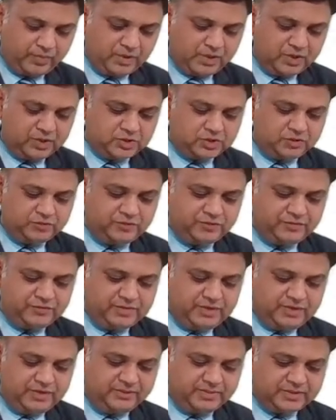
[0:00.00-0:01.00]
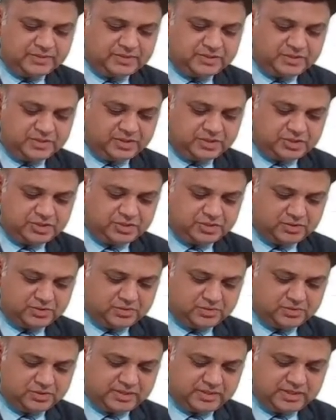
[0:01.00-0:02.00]
So 15%,
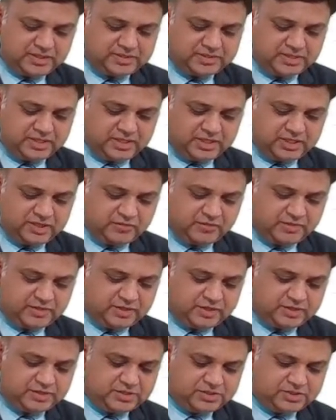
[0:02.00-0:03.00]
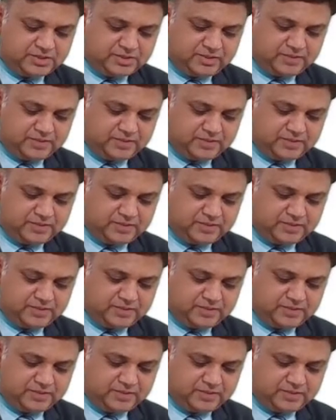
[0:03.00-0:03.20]
that is the rate of interest,